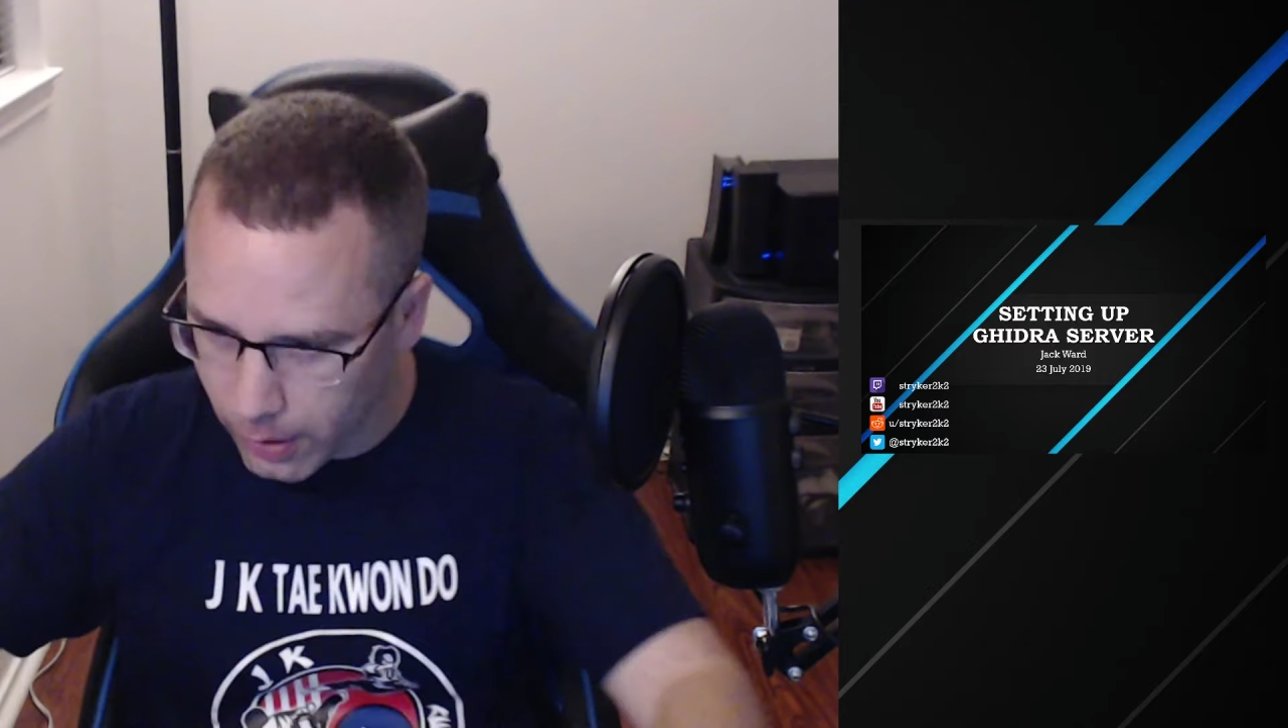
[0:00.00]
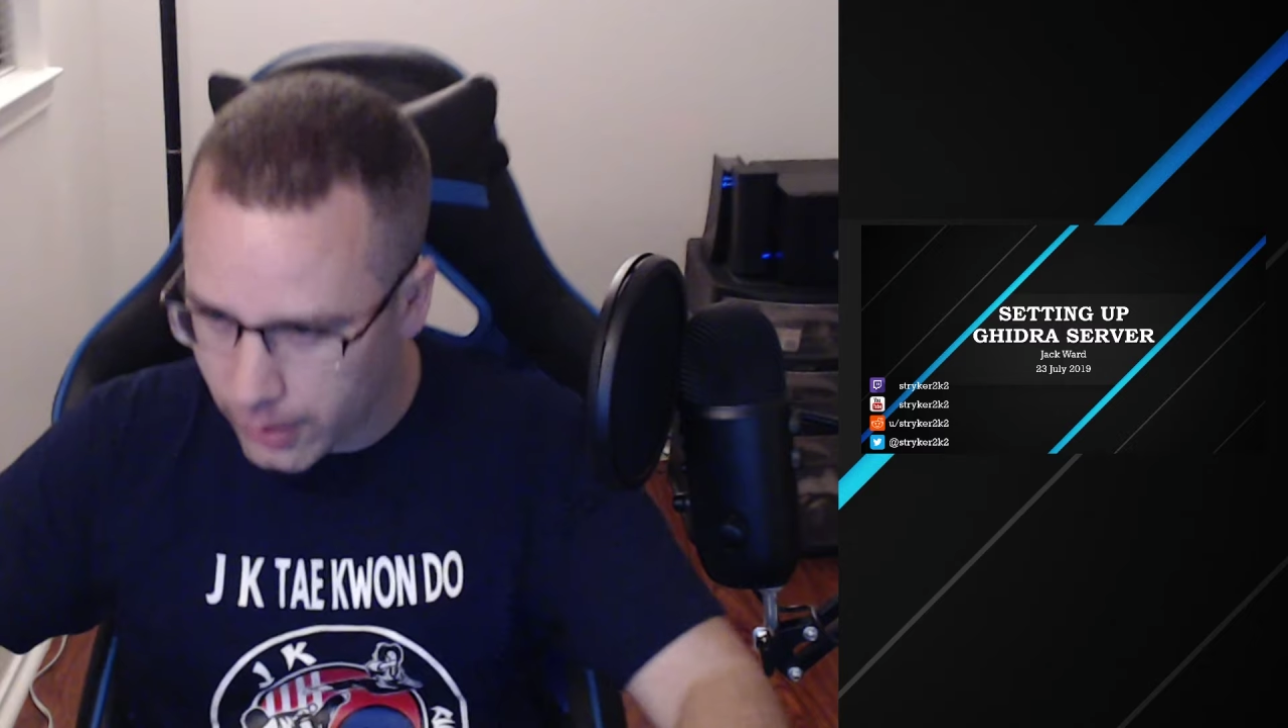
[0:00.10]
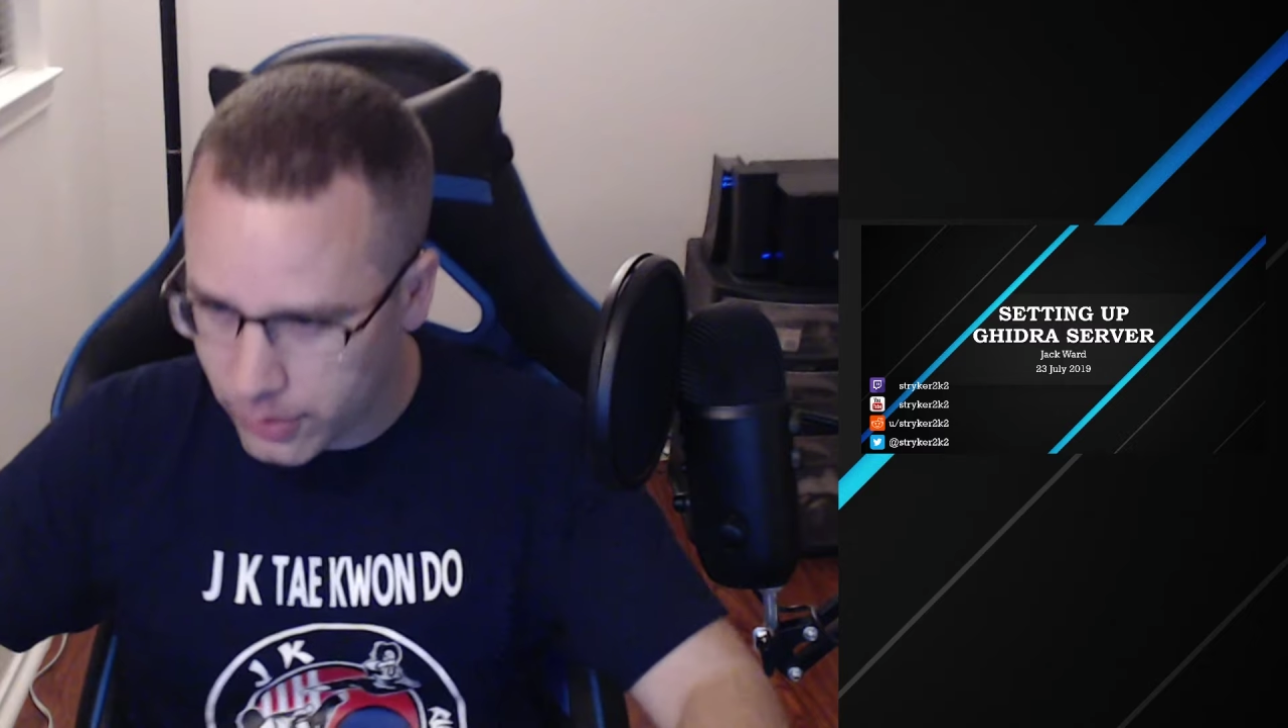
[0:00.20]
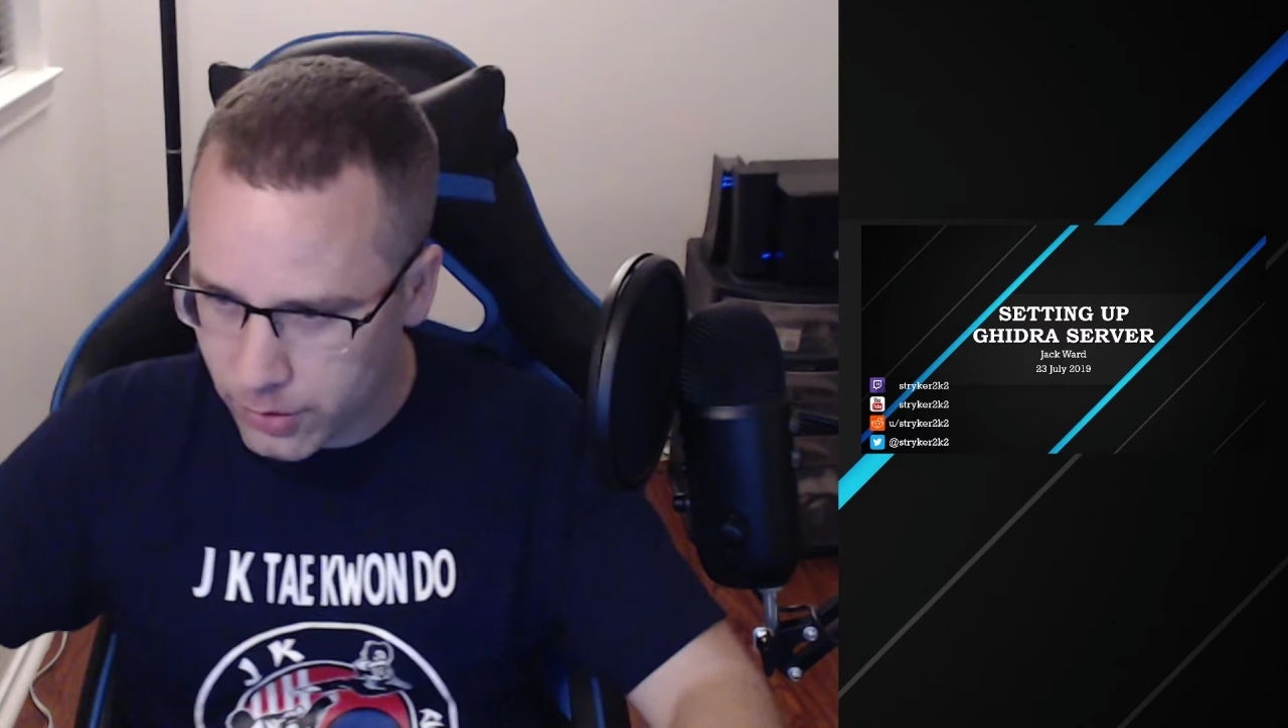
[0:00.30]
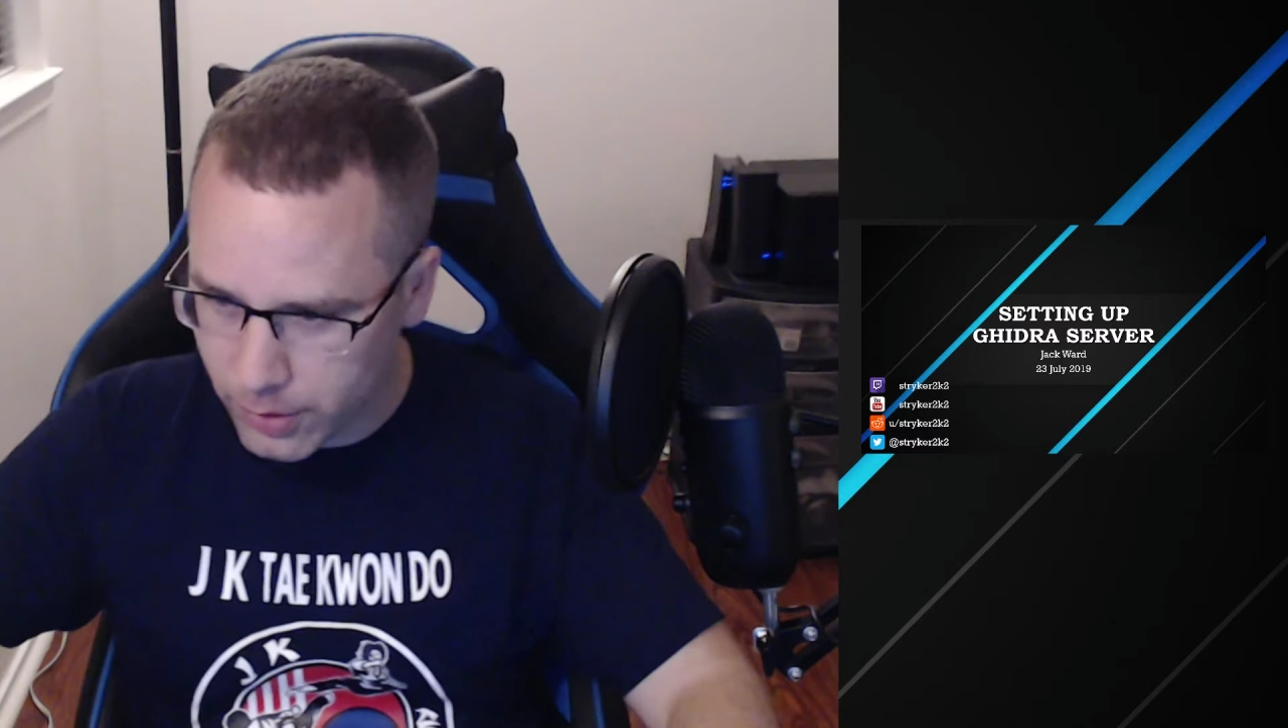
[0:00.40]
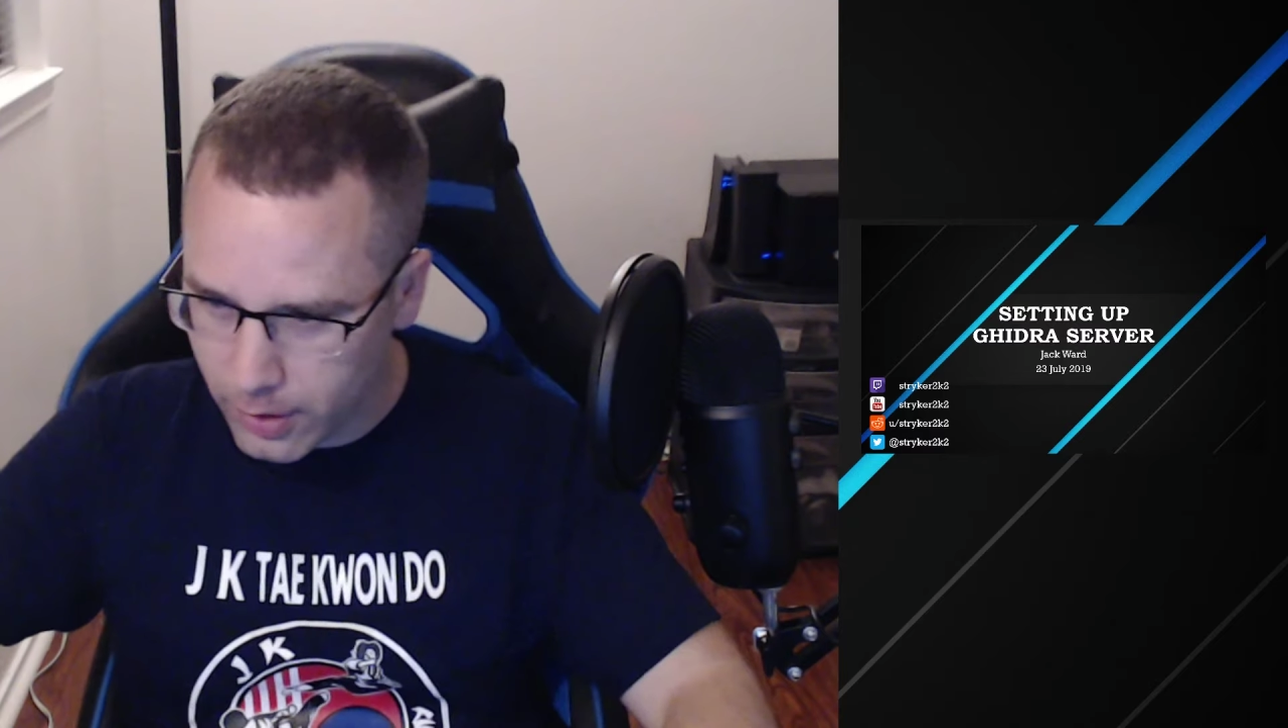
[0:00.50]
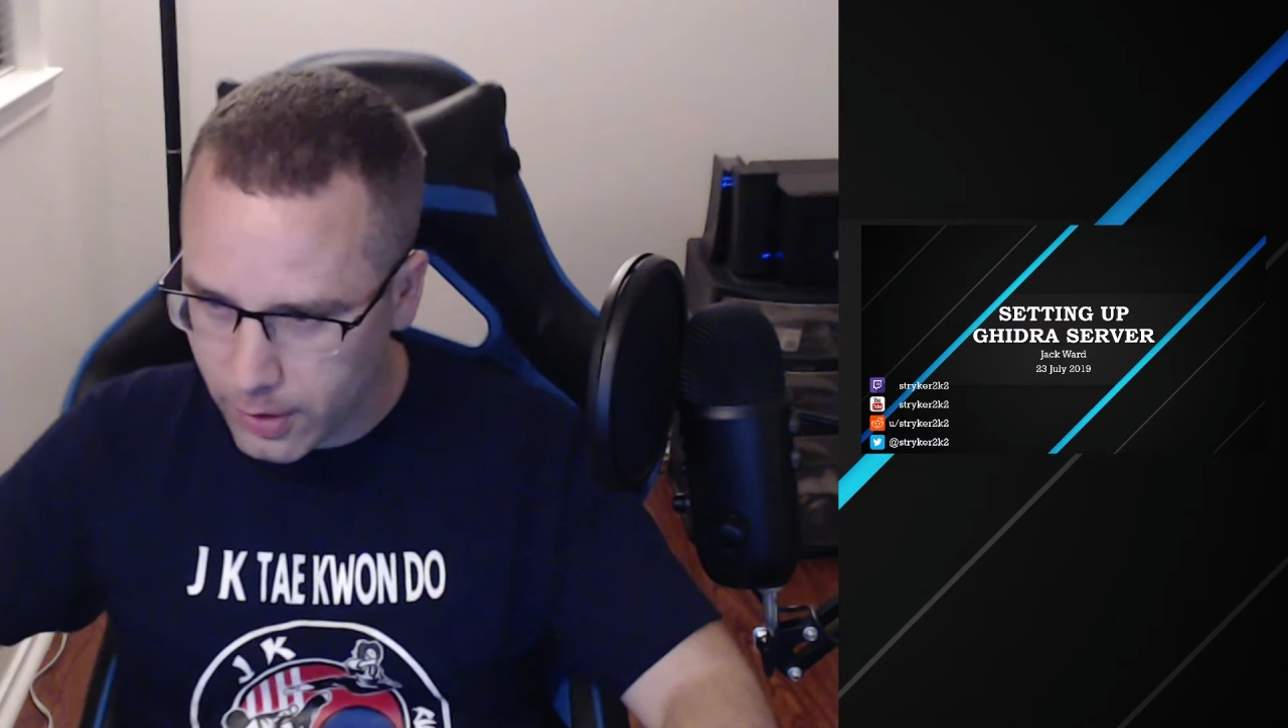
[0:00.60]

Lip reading: Actually,